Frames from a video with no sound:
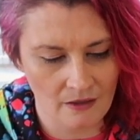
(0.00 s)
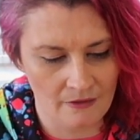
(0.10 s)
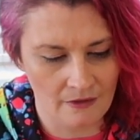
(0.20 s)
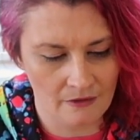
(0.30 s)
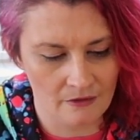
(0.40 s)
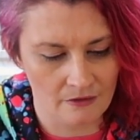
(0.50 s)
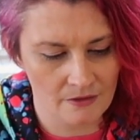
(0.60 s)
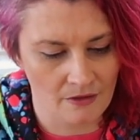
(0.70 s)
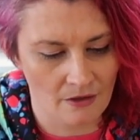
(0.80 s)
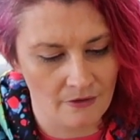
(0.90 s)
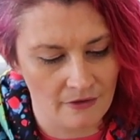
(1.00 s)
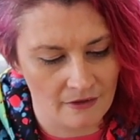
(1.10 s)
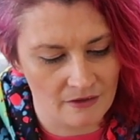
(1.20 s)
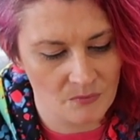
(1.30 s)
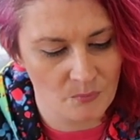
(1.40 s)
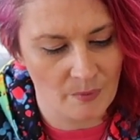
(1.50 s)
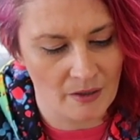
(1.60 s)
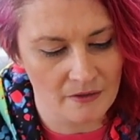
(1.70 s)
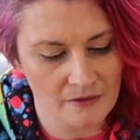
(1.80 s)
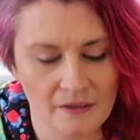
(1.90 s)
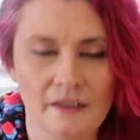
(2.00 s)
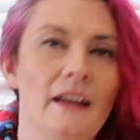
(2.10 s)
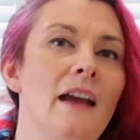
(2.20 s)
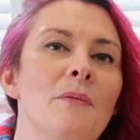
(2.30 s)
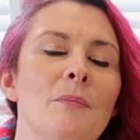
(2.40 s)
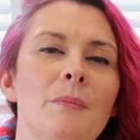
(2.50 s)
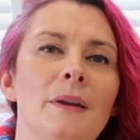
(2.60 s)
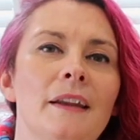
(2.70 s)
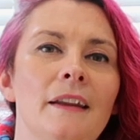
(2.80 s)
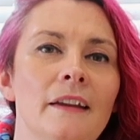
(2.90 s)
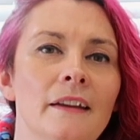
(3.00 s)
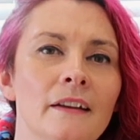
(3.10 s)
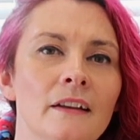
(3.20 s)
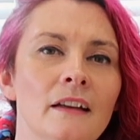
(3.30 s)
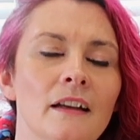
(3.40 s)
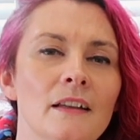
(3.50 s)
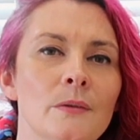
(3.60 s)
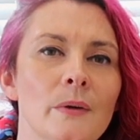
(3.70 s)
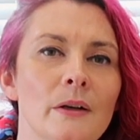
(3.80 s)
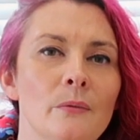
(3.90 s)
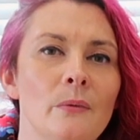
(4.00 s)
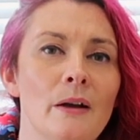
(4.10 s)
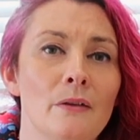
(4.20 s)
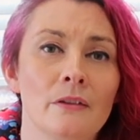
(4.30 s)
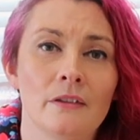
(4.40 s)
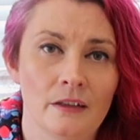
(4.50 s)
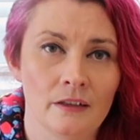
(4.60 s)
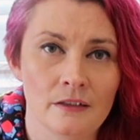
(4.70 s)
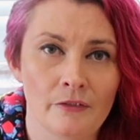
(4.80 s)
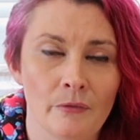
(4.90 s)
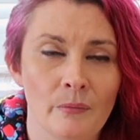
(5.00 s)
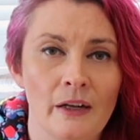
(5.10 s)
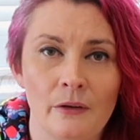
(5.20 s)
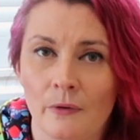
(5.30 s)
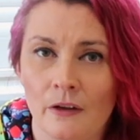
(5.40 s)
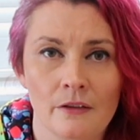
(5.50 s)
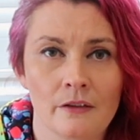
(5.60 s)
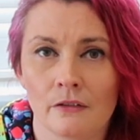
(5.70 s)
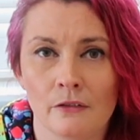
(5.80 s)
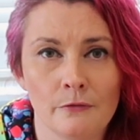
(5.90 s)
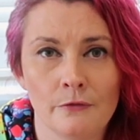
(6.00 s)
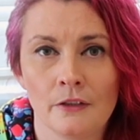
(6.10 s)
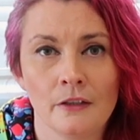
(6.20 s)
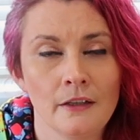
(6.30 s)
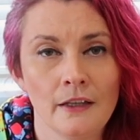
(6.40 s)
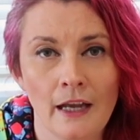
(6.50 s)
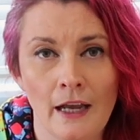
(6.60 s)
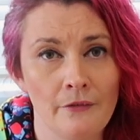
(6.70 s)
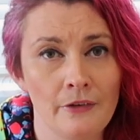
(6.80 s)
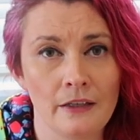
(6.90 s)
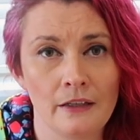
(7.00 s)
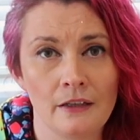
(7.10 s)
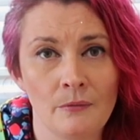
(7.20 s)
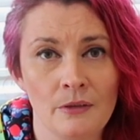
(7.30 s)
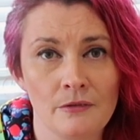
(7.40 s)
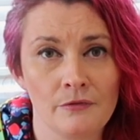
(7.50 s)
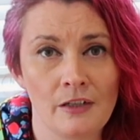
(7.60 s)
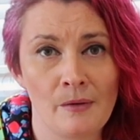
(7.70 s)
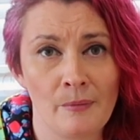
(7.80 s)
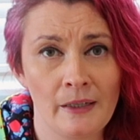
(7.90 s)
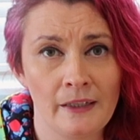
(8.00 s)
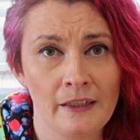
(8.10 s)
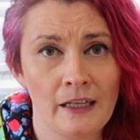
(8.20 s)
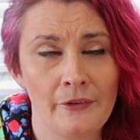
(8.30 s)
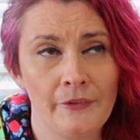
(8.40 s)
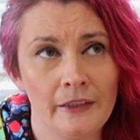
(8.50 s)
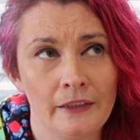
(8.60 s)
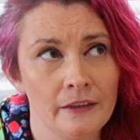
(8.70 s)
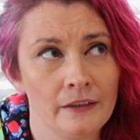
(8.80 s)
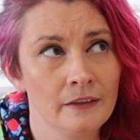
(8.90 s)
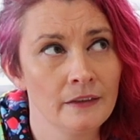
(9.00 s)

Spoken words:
and that kind of side of things, but it can be as well wealth in a different way, wealth of having a wonderful family, having